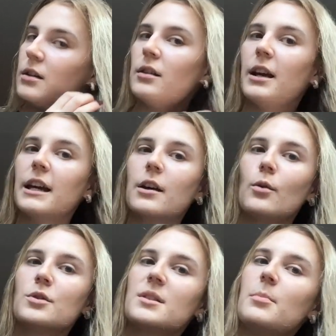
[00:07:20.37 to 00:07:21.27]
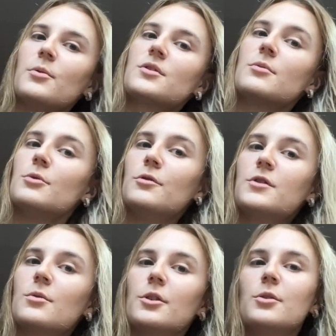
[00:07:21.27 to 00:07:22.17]
like we're supposed to move
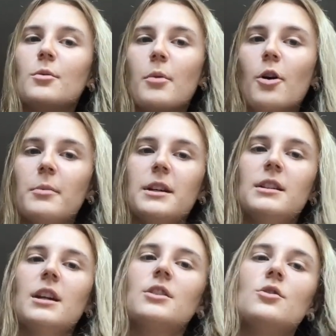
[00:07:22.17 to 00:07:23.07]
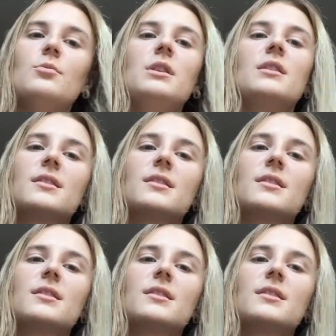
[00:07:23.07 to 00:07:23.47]
to our new apartment in like 2 weeks,